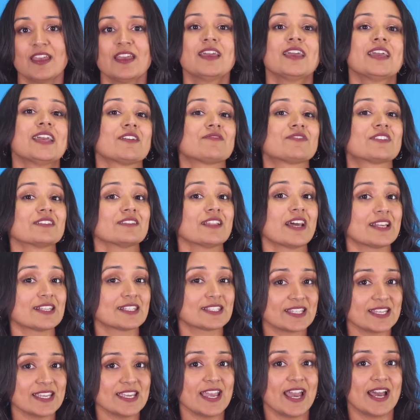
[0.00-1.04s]
If the
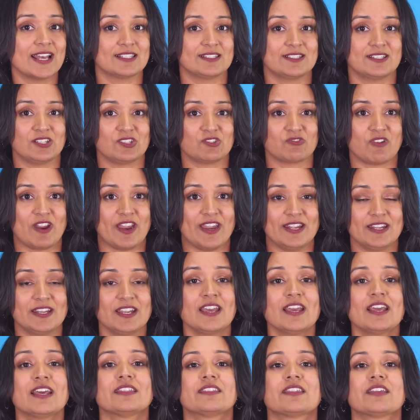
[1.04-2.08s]
lessee has this right,
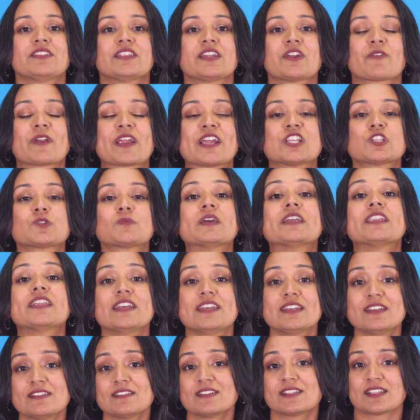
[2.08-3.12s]
then the arrangement
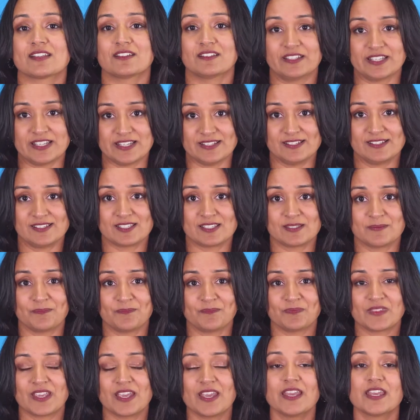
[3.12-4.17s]
is a lease.
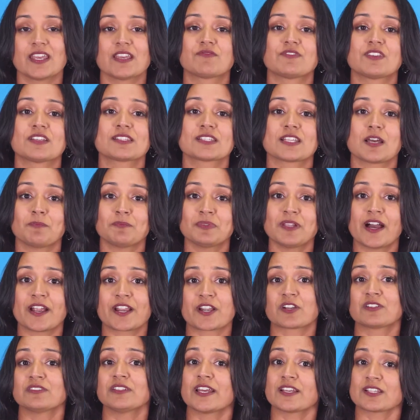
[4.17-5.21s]
If the
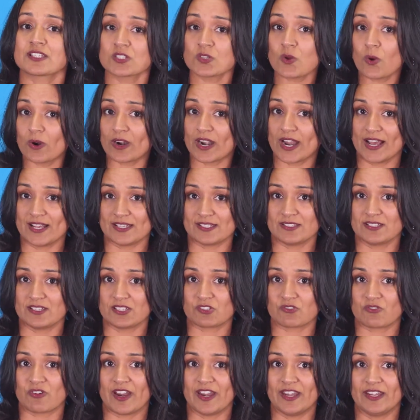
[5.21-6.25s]
supplier lessor has
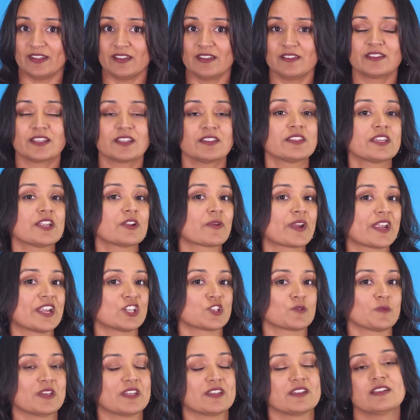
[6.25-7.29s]
this right, then the
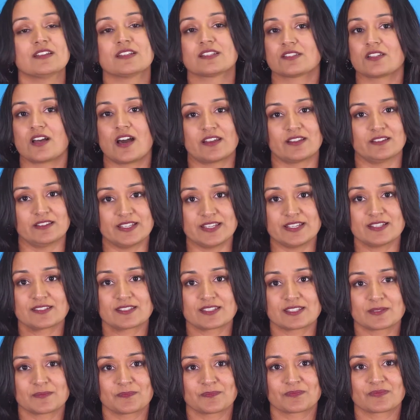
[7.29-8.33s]
arrangement is not a lease.